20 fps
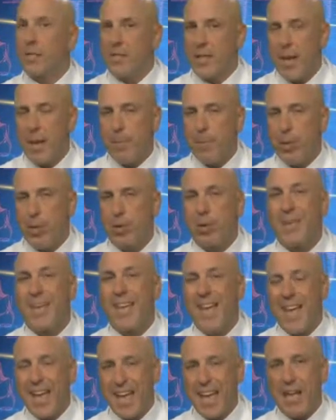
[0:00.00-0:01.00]
example,
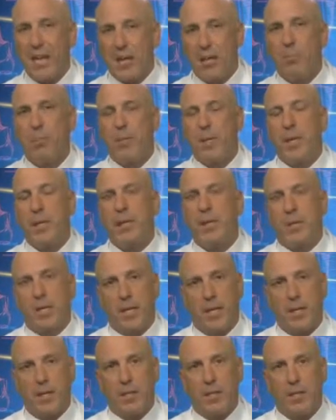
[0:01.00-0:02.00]
can be
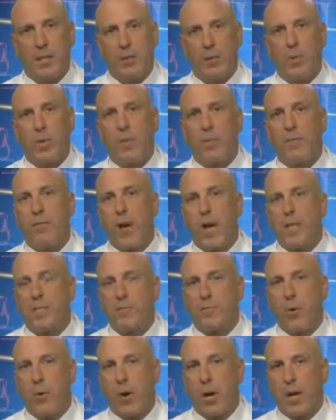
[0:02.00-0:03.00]
cleaned with
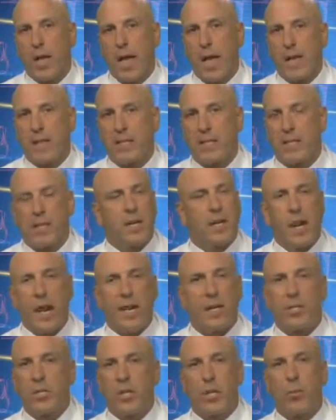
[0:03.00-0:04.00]
phosphoric acid and it
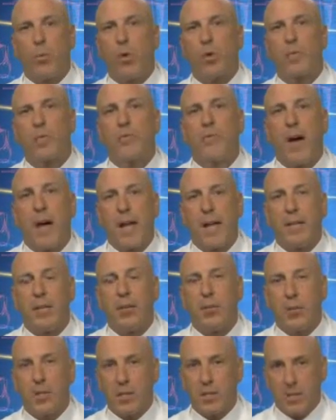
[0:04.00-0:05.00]
actually works fine.
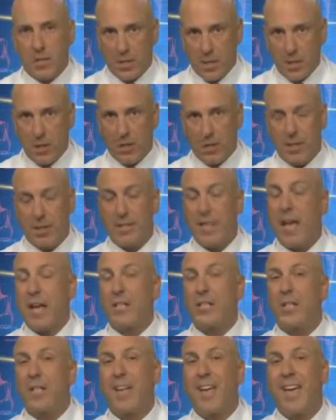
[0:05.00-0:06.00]
You can still, it's
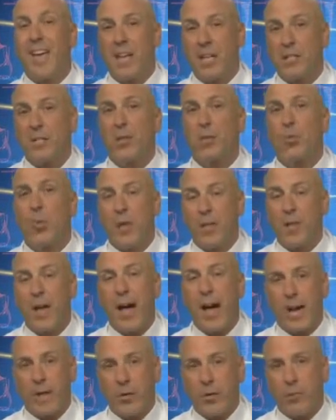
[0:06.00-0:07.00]
actually etched with
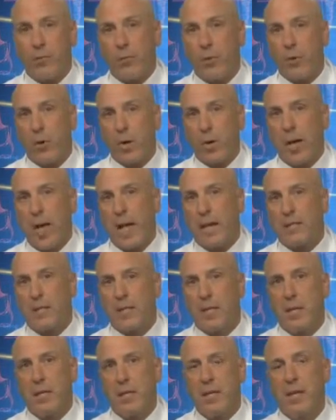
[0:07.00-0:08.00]
hydrofluoric
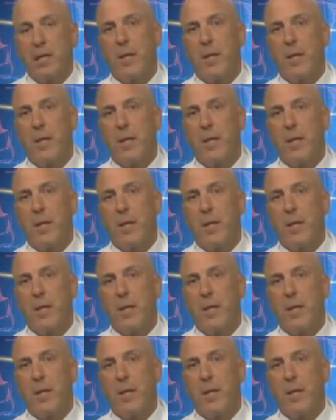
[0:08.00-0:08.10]
acid